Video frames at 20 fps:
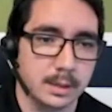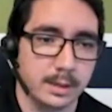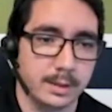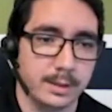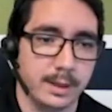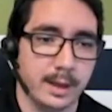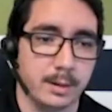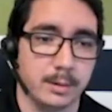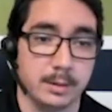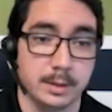
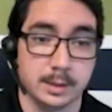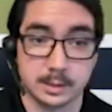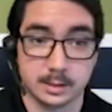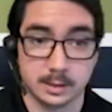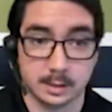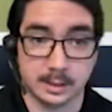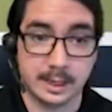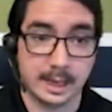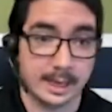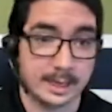that is
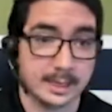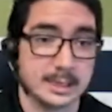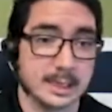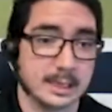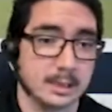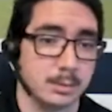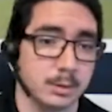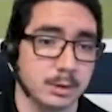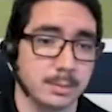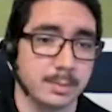a case
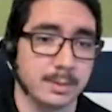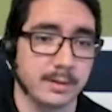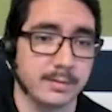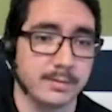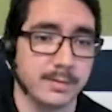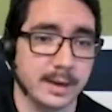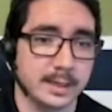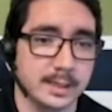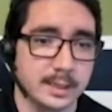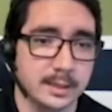that would be
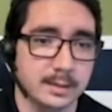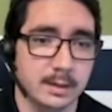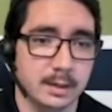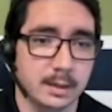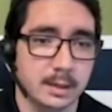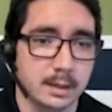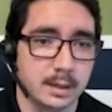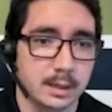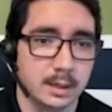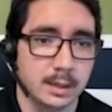affected.
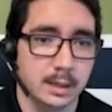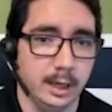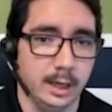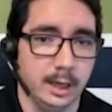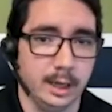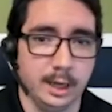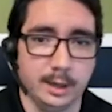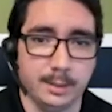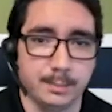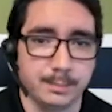
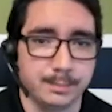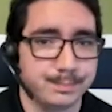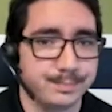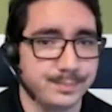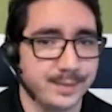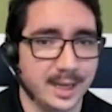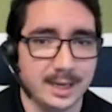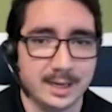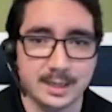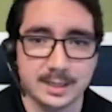
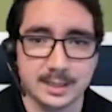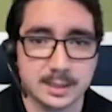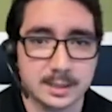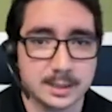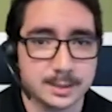That is